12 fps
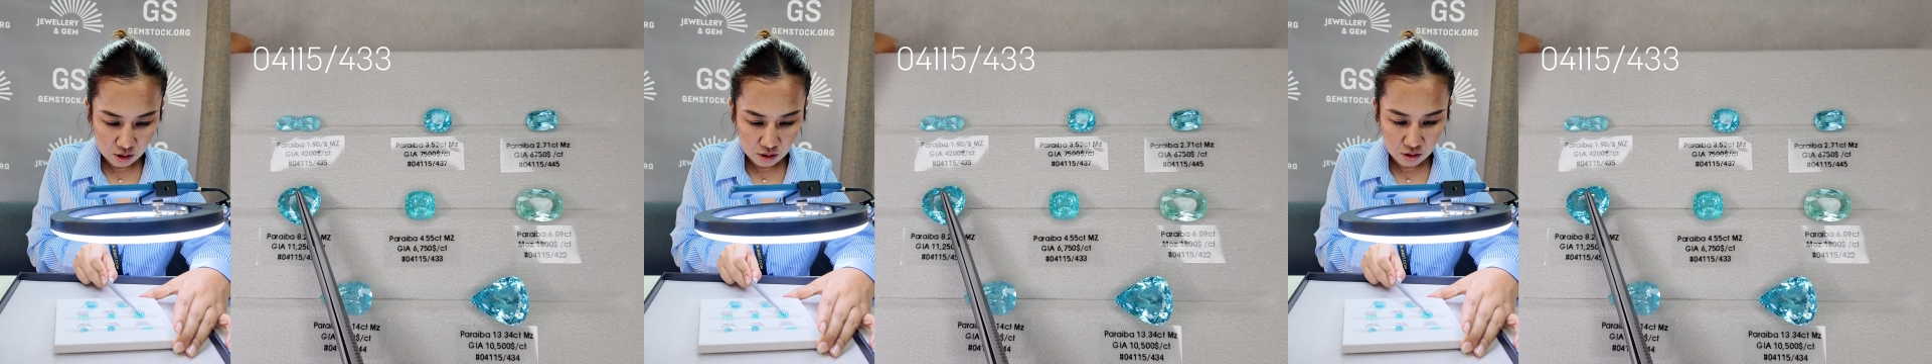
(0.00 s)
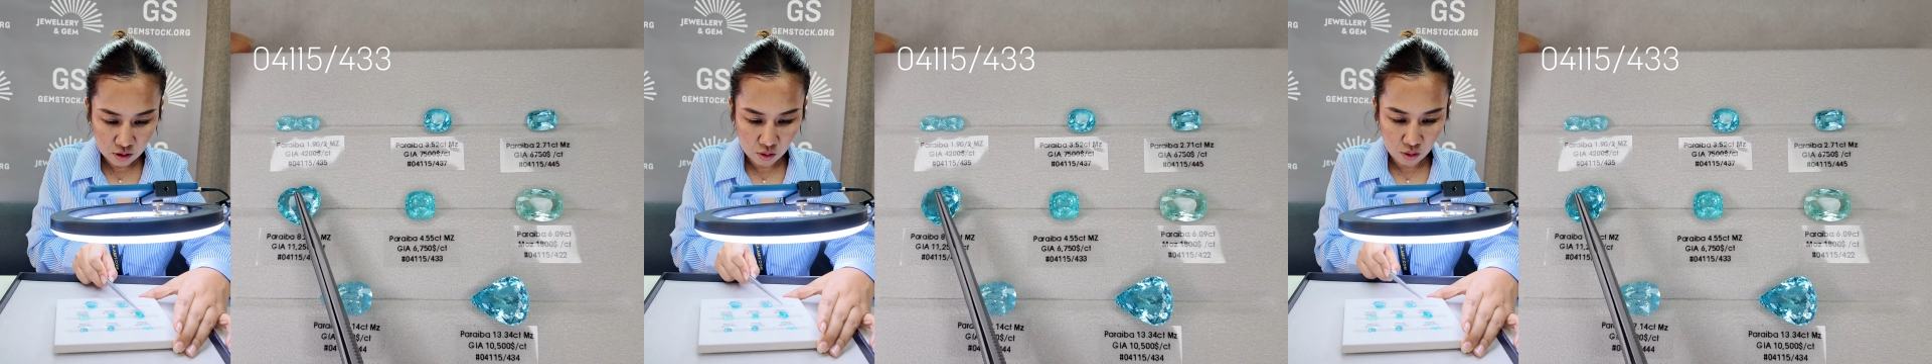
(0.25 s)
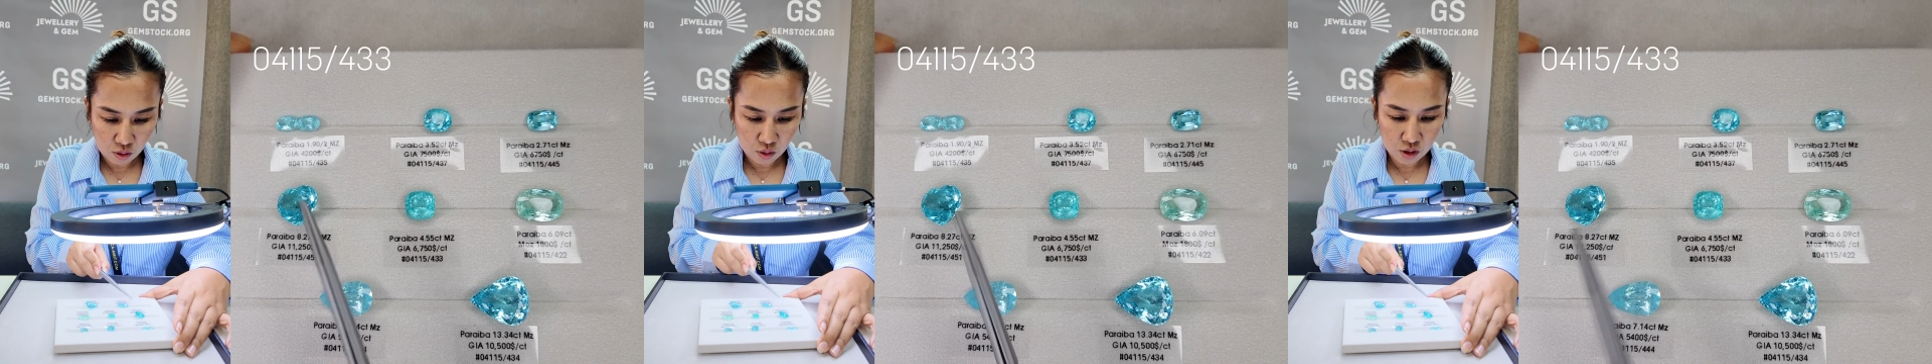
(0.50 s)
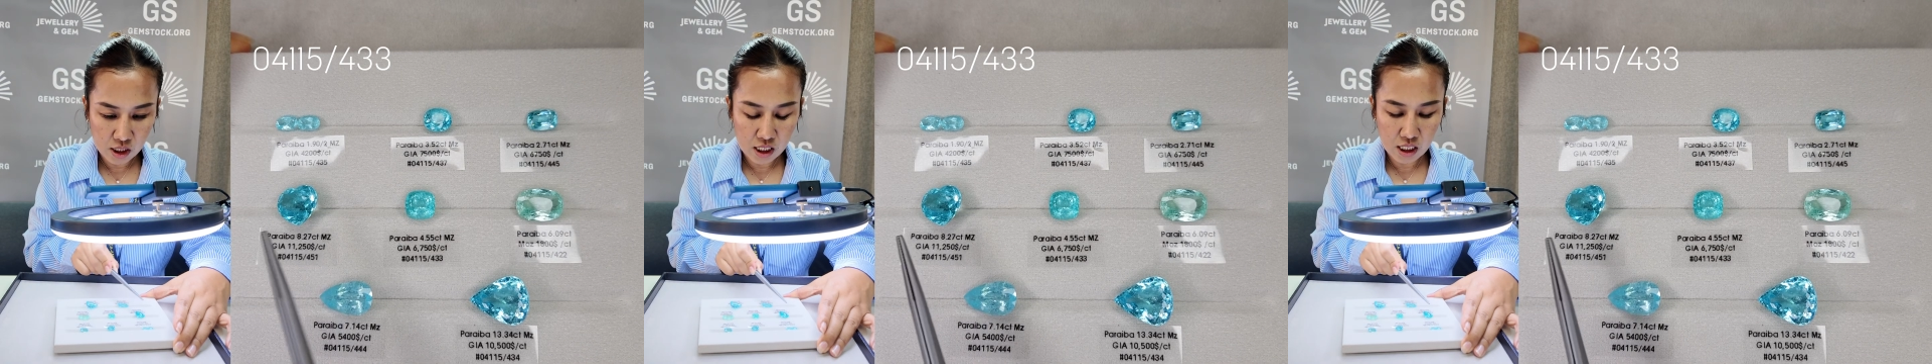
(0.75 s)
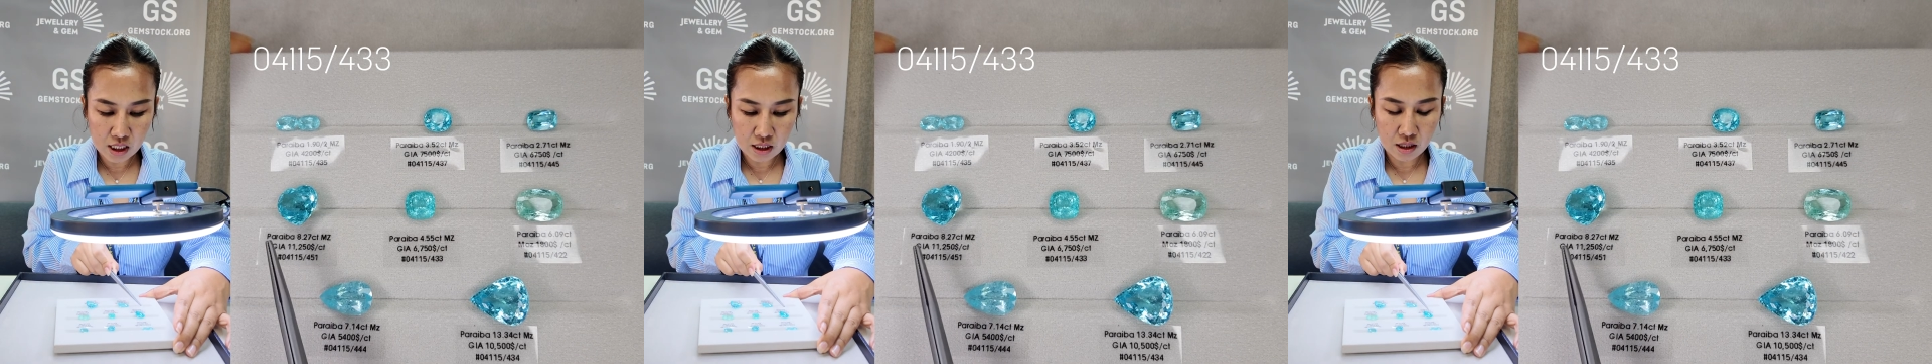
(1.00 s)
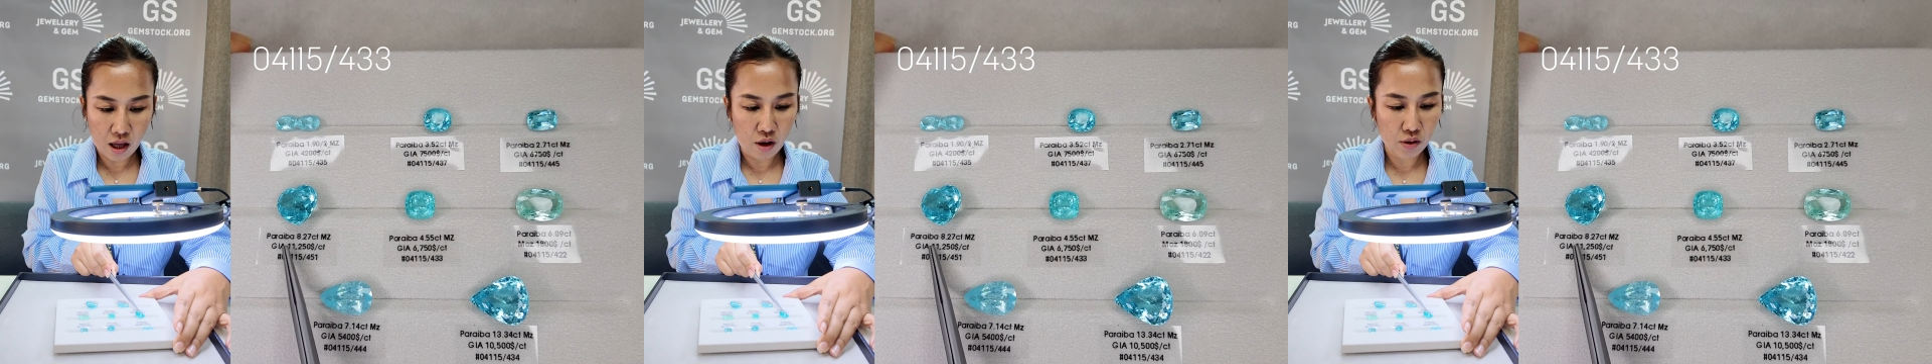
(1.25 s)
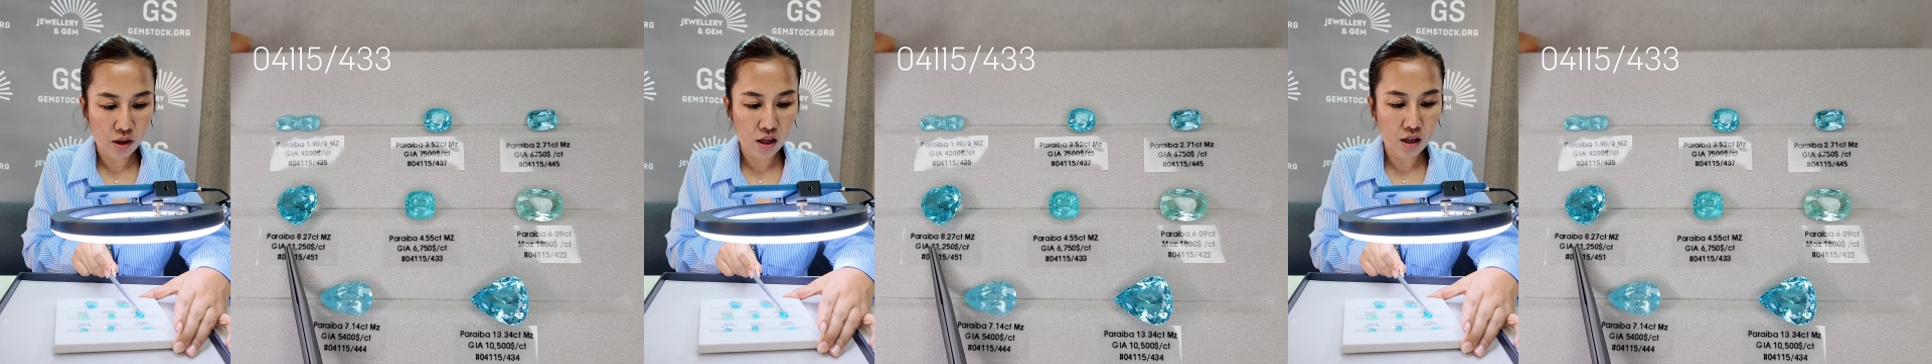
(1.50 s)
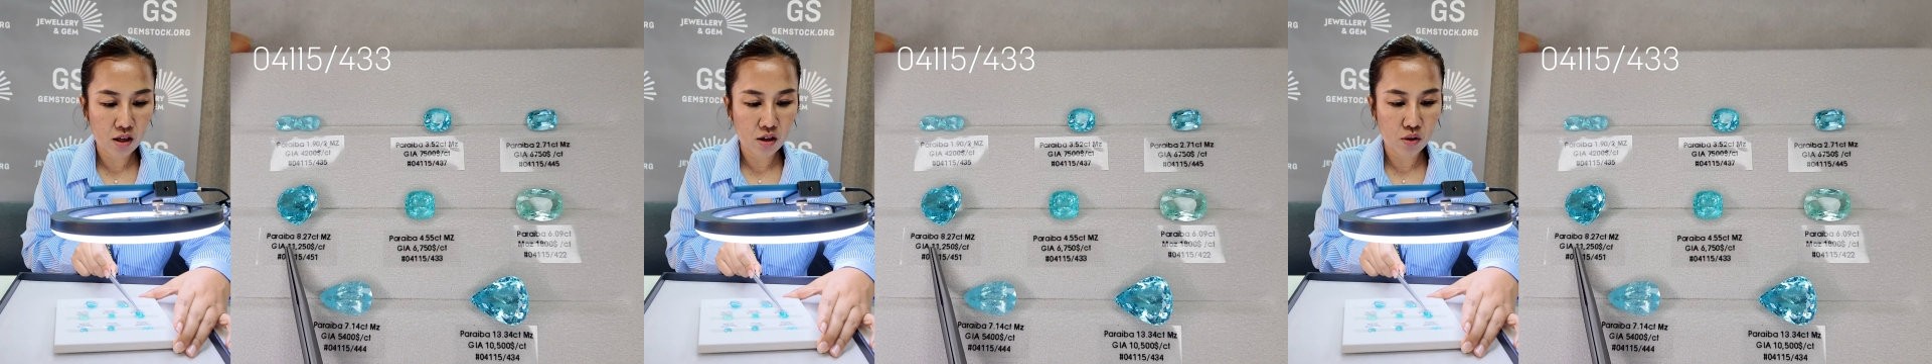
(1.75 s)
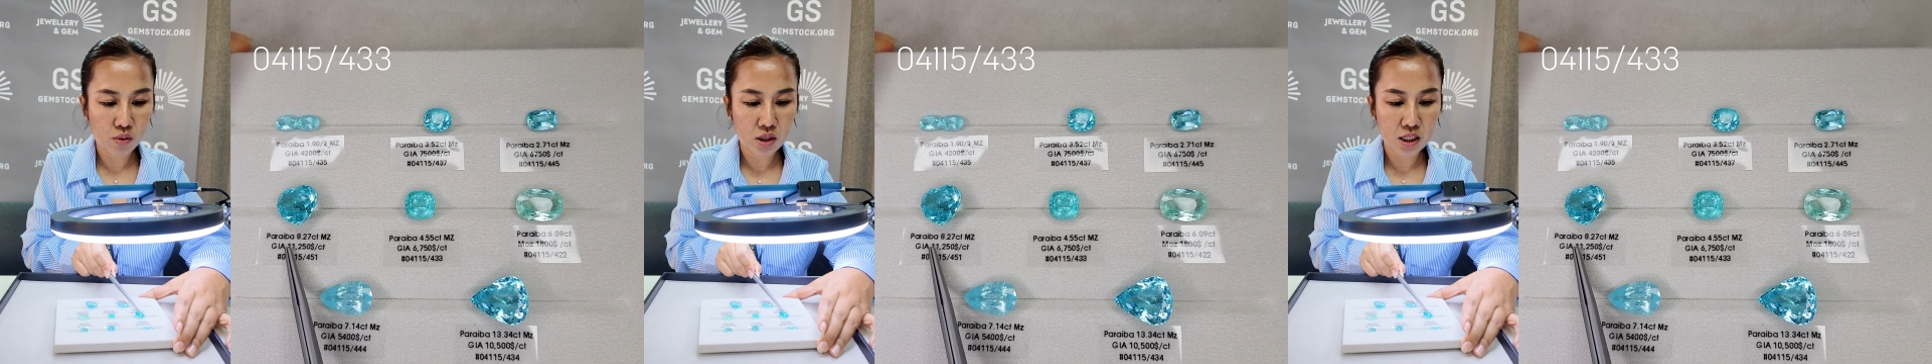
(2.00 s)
So these out here you will